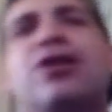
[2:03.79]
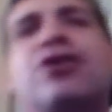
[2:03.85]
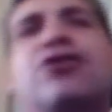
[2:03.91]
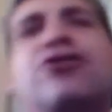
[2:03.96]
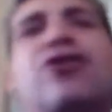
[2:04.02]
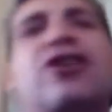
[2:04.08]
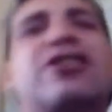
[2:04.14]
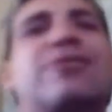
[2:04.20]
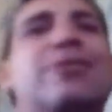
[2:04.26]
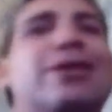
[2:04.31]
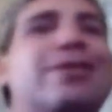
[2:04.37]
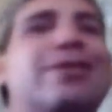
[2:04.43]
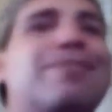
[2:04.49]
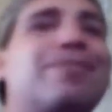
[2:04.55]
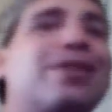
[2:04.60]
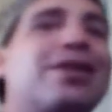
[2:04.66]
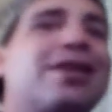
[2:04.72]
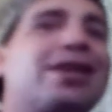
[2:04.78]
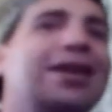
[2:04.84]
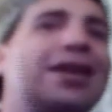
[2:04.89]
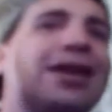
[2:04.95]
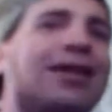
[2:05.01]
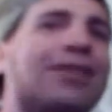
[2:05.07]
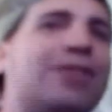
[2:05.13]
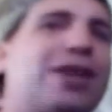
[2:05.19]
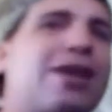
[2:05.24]
Trust me,
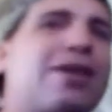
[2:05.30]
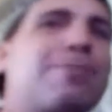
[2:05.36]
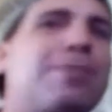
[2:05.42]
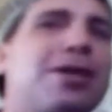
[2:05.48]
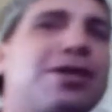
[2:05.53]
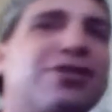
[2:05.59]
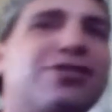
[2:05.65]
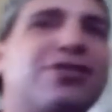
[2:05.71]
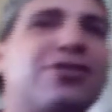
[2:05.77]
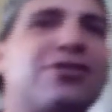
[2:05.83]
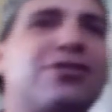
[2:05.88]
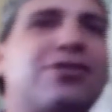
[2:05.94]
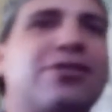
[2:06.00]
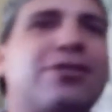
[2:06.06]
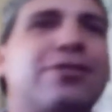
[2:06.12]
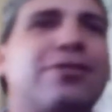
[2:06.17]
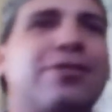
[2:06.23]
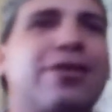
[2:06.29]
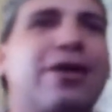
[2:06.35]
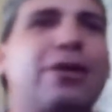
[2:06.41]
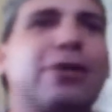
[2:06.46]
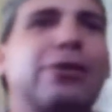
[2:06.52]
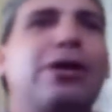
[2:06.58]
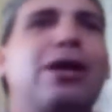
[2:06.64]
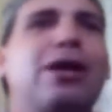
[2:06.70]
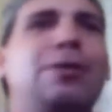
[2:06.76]
if they had penises, they
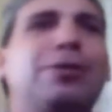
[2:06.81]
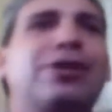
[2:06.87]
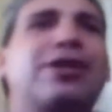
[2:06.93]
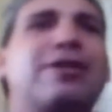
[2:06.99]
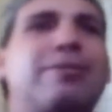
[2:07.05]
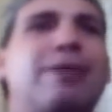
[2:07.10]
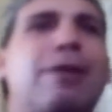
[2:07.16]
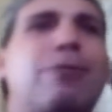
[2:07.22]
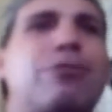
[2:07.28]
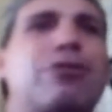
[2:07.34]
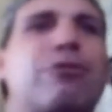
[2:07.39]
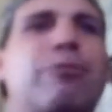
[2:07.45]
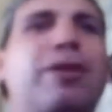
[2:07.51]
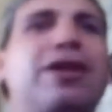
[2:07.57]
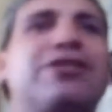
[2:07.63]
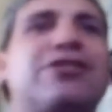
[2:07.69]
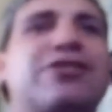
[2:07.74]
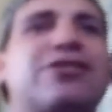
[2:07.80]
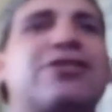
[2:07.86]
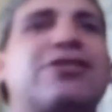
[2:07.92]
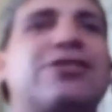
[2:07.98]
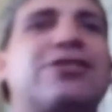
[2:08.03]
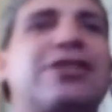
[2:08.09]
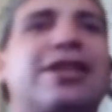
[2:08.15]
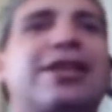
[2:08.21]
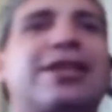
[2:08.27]
were able to come up with places to
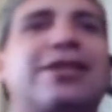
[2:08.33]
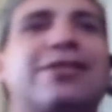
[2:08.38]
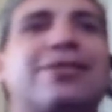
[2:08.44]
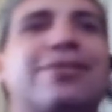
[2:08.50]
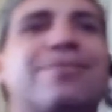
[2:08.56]
stick it.